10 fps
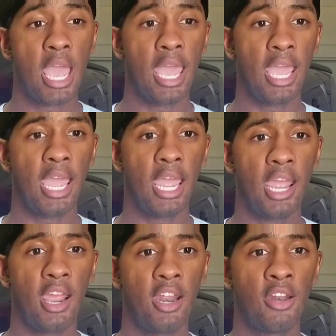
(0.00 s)

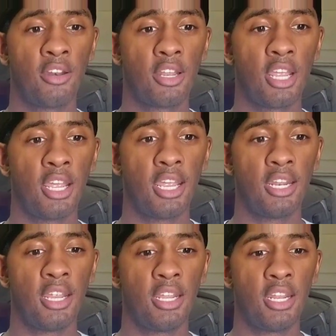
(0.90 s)
and
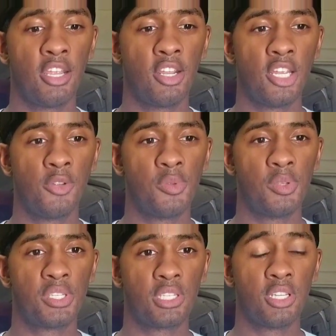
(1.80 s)
it
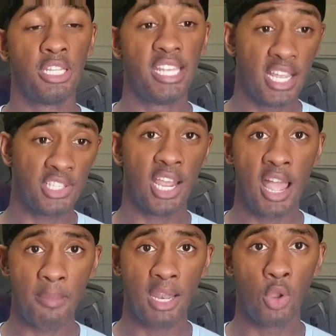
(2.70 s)
was, yes, I
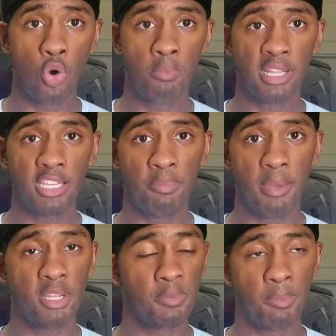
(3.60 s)
got my lower monthly
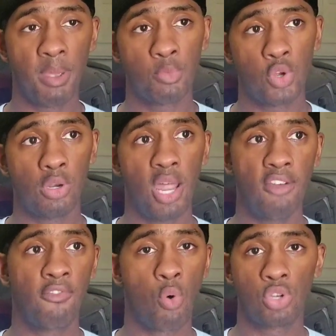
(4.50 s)
payments. My payments were only
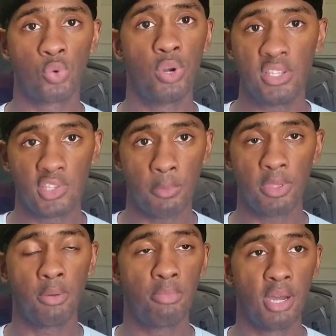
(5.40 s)
like $420
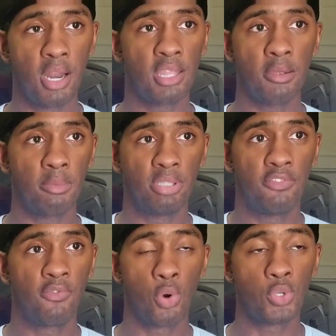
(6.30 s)
something a month. I believe
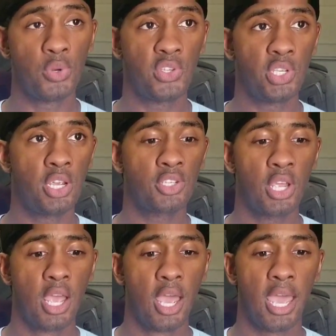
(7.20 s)
$426,
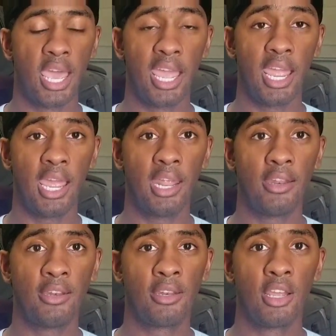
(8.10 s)

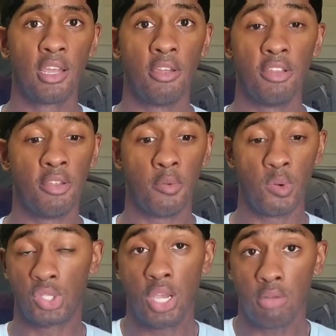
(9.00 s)
and it
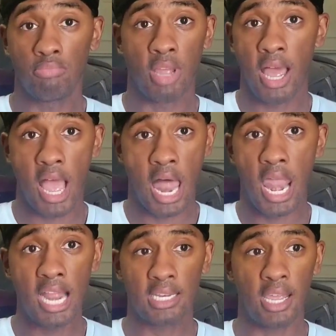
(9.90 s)
was good. I
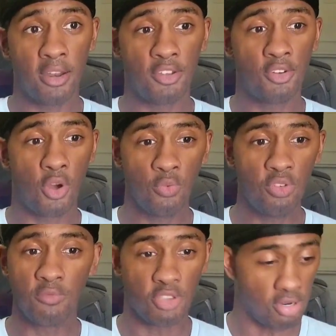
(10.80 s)
like that.
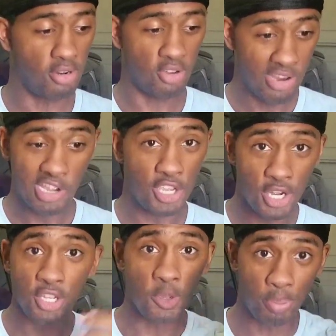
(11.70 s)

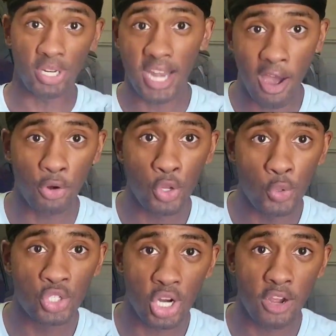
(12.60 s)
You put down a
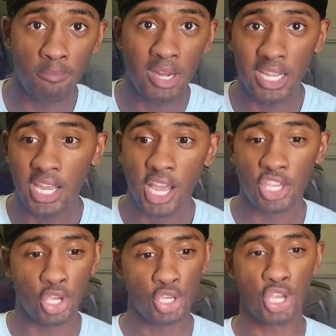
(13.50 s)
huge chunk of money,
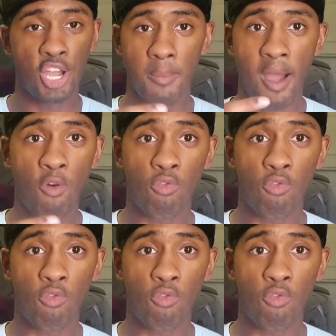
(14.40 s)
you come out